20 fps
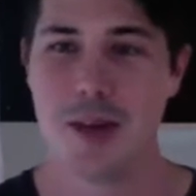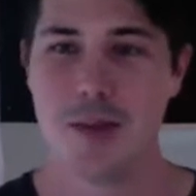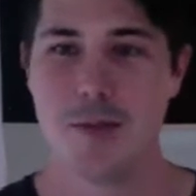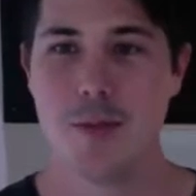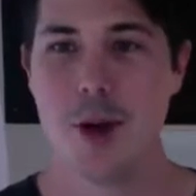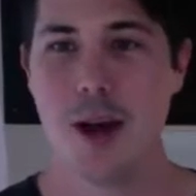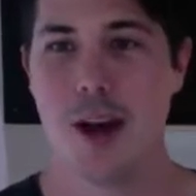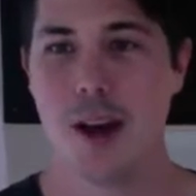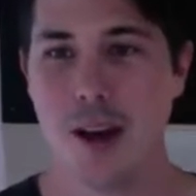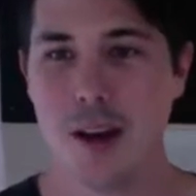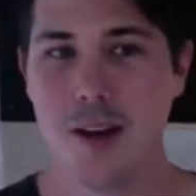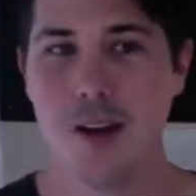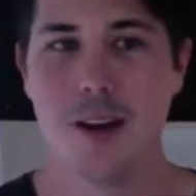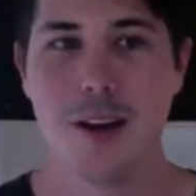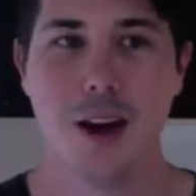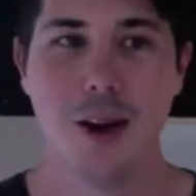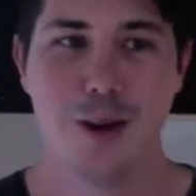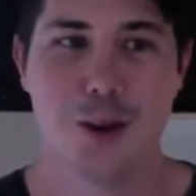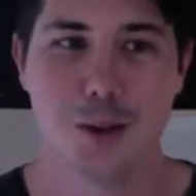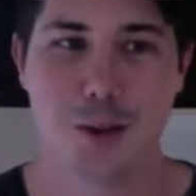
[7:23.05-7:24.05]
But
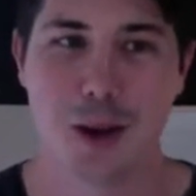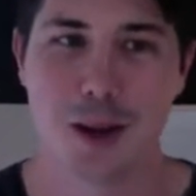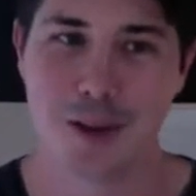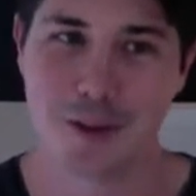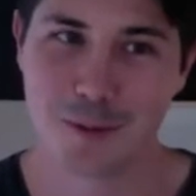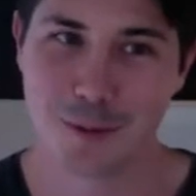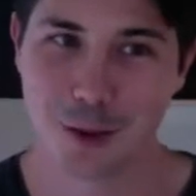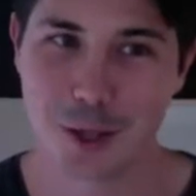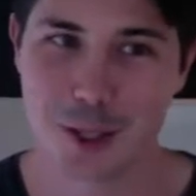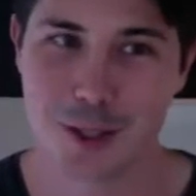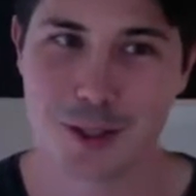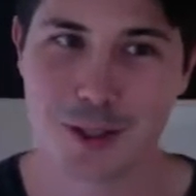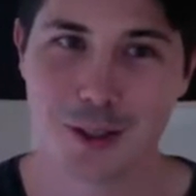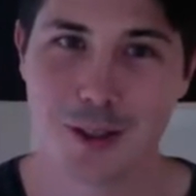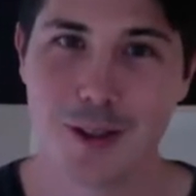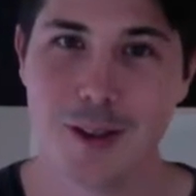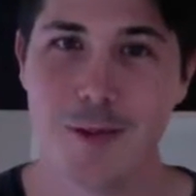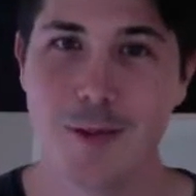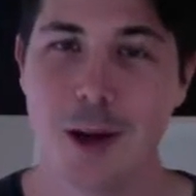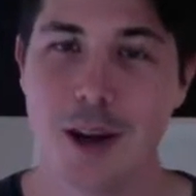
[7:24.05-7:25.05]
I was one of the
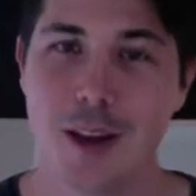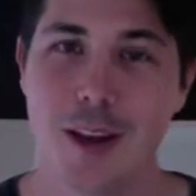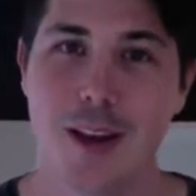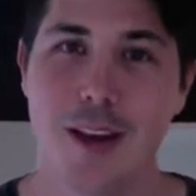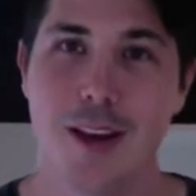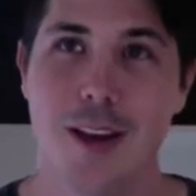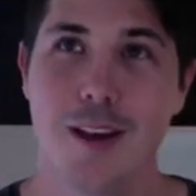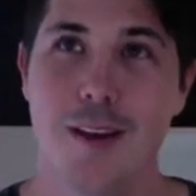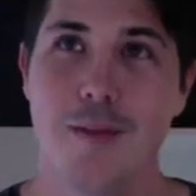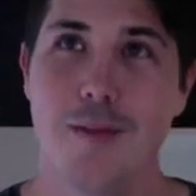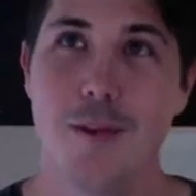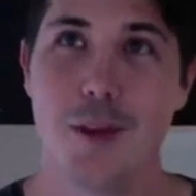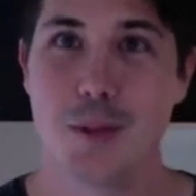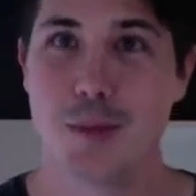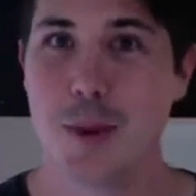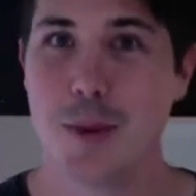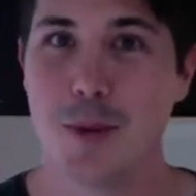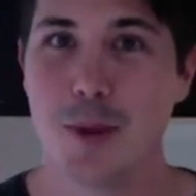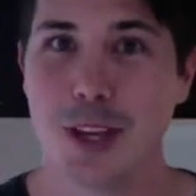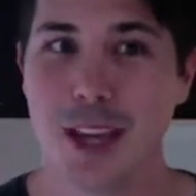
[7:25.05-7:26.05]
first
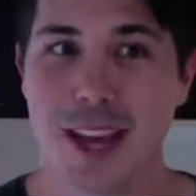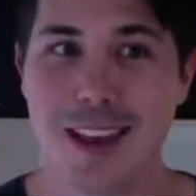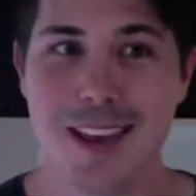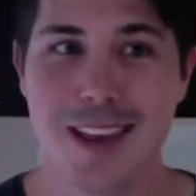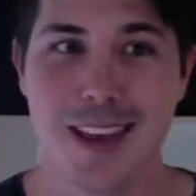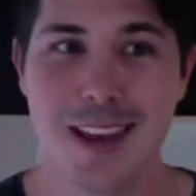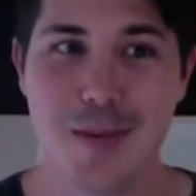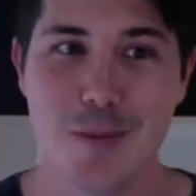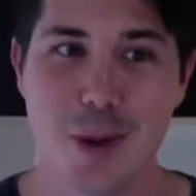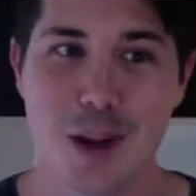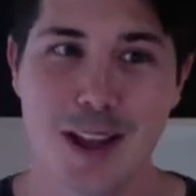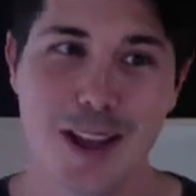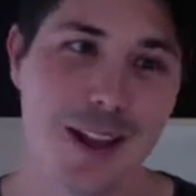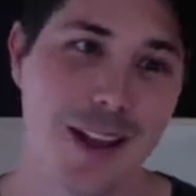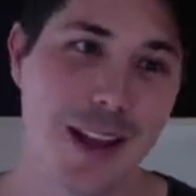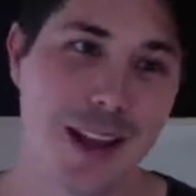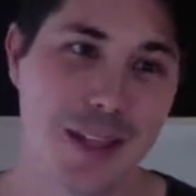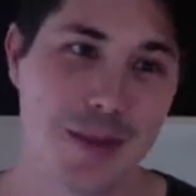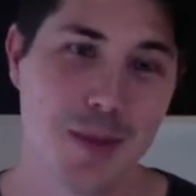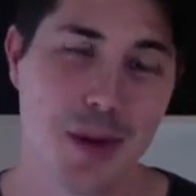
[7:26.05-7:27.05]
people to get there and one of the
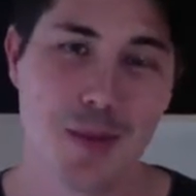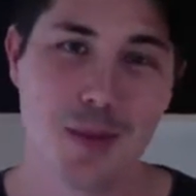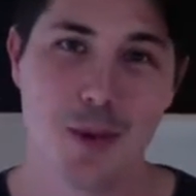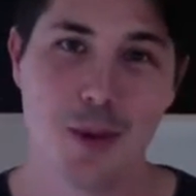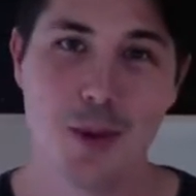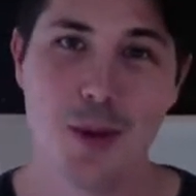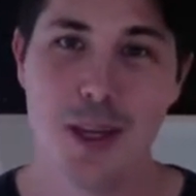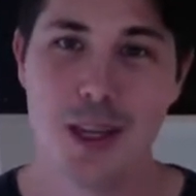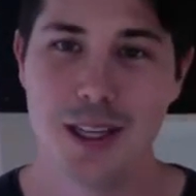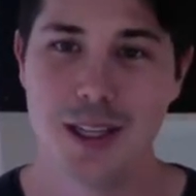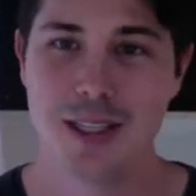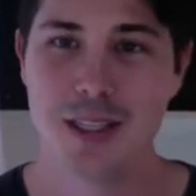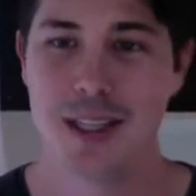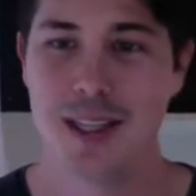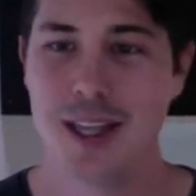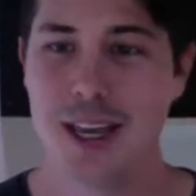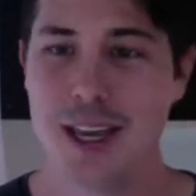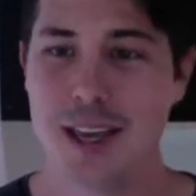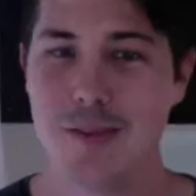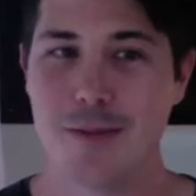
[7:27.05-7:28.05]
last people to
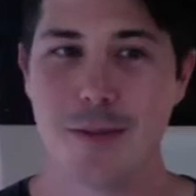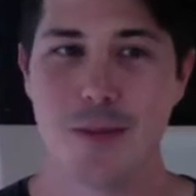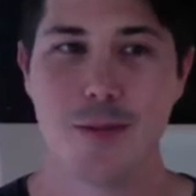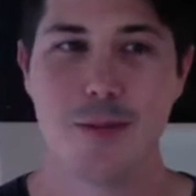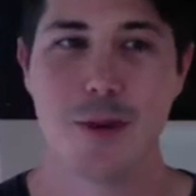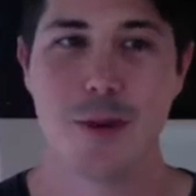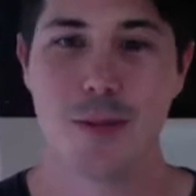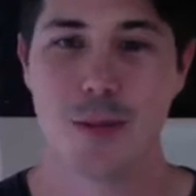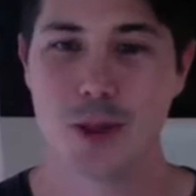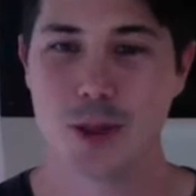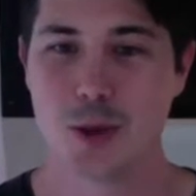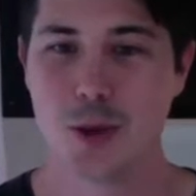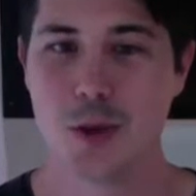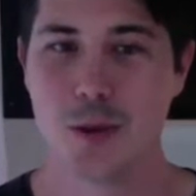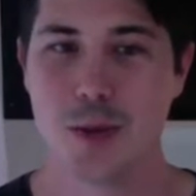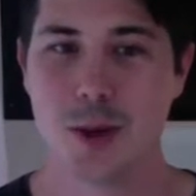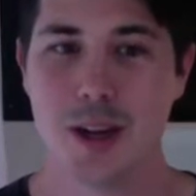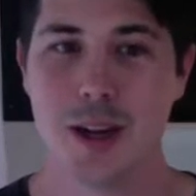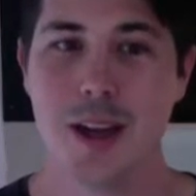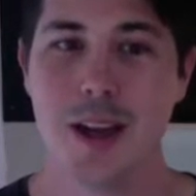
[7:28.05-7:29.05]
leave from the
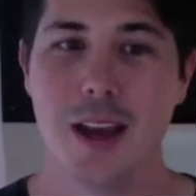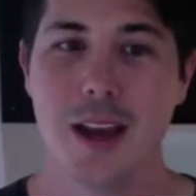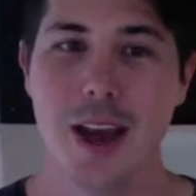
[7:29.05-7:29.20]
tournament.